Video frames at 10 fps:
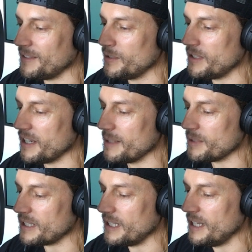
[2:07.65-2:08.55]
Good
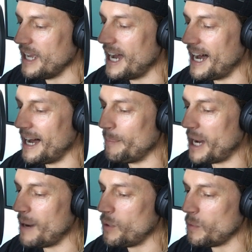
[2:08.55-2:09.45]
times. I
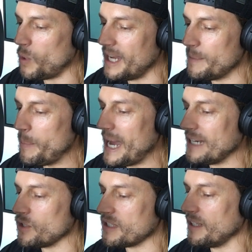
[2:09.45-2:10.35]
want to wind it
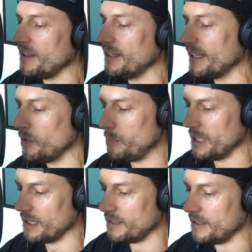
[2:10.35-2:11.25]
back just a little
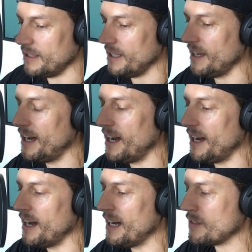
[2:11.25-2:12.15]
bit
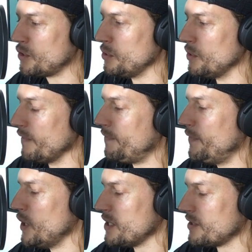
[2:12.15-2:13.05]
to your
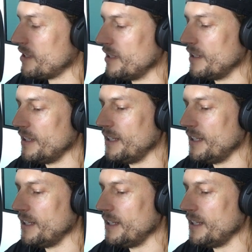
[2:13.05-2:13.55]
first